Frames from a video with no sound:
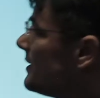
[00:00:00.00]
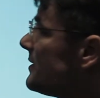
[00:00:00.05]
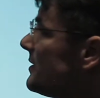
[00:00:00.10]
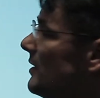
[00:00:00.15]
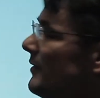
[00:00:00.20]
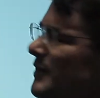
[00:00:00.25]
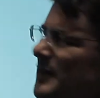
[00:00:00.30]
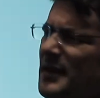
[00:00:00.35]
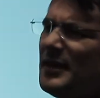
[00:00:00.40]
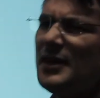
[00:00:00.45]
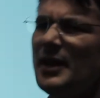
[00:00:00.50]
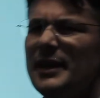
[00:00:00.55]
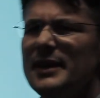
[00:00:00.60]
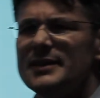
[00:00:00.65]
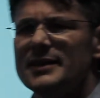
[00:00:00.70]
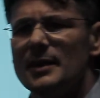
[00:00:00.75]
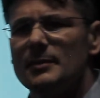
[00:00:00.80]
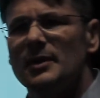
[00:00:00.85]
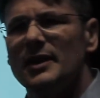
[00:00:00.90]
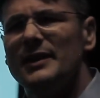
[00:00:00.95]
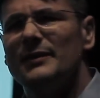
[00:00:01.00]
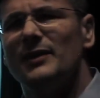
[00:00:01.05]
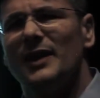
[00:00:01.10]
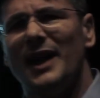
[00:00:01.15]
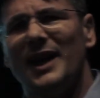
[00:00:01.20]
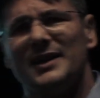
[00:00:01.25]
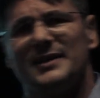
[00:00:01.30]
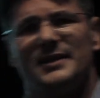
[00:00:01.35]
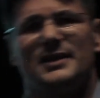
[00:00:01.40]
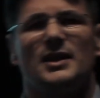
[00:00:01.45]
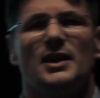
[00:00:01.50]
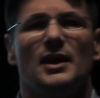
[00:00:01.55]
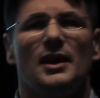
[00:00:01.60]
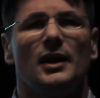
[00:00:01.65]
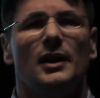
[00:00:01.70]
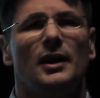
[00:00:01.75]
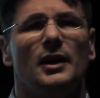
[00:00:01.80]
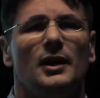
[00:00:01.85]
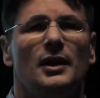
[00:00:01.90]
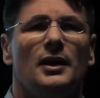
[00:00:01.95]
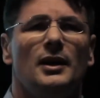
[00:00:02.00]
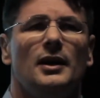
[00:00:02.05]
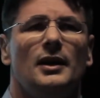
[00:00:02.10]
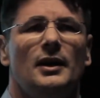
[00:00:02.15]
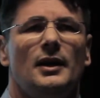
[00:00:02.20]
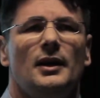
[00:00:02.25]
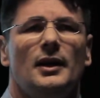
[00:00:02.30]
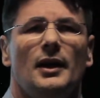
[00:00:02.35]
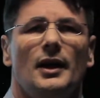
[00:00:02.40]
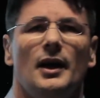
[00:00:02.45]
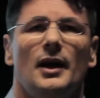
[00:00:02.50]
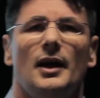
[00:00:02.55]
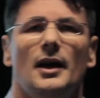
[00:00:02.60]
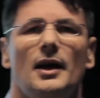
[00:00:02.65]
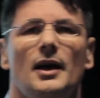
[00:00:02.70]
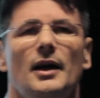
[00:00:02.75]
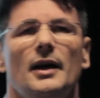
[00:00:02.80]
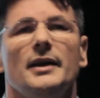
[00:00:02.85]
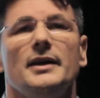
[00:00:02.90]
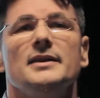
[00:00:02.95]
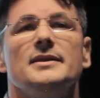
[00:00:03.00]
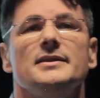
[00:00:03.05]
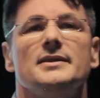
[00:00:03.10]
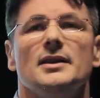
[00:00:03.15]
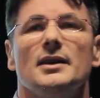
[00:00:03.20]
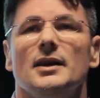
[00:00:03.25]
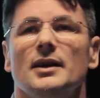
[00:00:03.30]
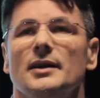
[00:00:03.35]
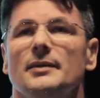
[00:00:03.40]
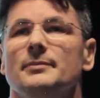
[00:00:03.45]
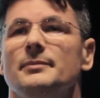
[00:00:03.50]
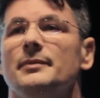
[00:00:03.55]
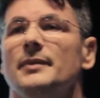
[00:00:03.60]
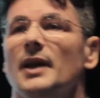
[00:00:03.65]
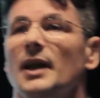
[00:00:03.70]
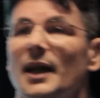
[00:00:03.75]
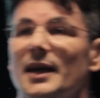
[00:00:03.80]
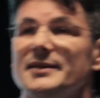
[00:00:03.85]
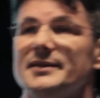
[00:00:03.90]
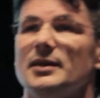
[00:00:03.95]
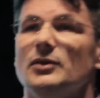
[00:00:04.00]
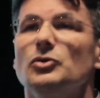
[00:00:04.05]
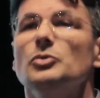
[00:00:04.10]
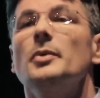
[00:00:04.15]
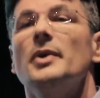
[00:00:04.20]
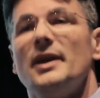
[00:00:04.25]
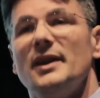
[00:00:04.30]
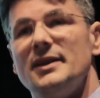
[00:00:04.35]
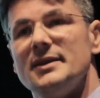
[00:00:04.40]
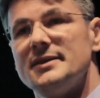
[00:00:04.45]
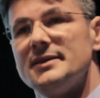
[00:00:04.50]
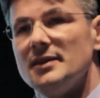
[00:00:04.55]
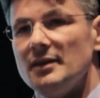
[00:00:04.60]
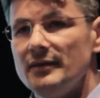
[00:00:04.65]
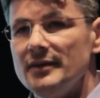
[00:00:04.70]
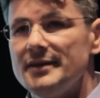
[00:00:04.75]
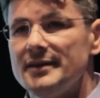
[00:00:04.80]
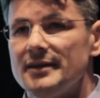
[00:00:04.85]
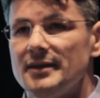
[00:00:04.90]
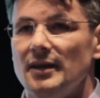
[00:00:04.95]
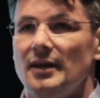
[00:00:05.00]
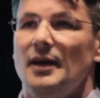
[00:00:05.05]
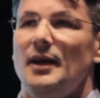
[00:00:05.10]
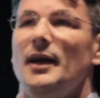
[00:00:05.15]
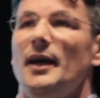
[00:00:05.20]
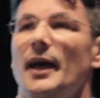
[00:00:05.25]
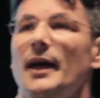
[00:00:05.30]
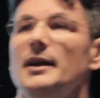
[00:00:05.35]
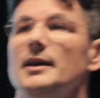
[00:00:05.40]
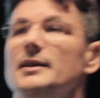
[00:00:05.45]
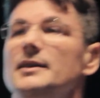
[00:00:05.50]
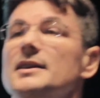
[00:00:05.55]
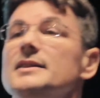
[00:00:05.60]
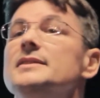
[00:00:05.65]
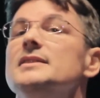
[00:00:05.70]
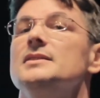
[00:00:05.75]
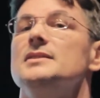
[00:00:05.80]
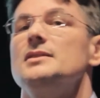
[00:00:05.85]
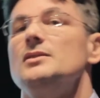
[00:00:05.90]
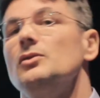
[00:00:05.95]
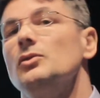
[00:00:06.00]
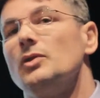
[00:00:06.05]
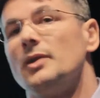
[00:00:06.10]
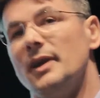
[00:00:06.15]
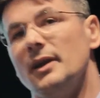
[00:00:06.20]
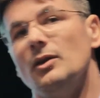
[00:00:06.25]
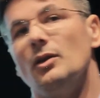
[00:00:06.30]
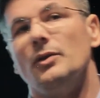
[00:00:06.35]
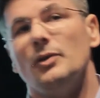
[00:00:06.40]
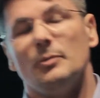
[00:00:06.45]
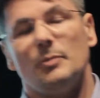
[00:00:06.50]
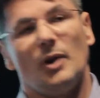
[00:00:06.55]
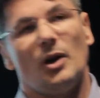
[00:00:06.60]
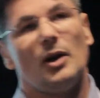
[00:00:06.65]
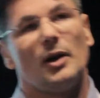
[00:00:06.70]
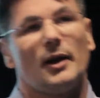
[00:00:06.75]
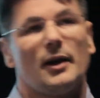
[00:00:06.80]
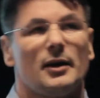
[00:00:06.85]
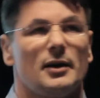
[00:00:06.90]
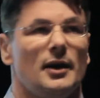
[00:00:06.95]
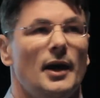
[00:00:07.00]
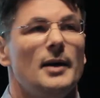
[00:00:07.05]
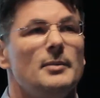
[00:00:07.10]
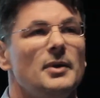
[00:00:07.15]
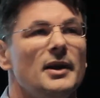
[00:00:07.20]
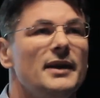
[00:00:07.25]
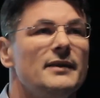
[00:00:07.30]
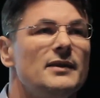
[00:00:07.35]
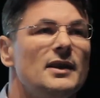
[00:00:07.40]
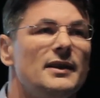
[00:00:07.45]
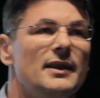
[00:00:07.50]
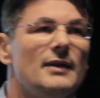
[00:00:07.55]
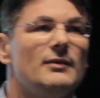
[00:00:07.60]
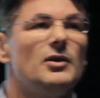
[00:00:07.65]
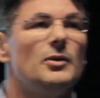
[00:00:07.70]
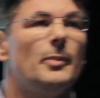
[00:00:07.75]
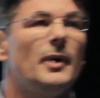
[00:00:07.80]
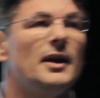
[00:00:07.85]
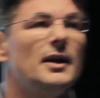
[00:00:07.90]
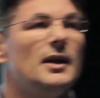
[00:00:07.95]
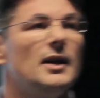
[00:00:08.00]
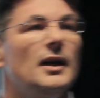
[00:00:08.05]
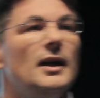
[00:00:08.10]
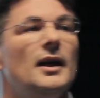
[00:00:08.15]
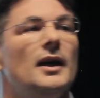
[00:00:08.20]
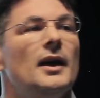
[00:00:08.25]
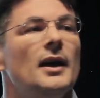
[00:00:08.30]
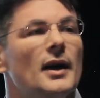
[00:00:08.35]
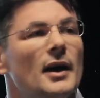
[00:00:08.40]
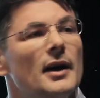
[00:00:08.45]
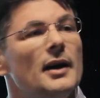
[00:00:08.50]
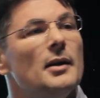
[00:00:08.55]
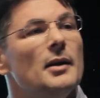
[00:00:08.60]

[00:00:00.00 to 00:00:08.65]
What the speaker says: service released, I believe, last year, is Elastic Kubernetes Service, and this is new kid on the block. I believe that everybody heard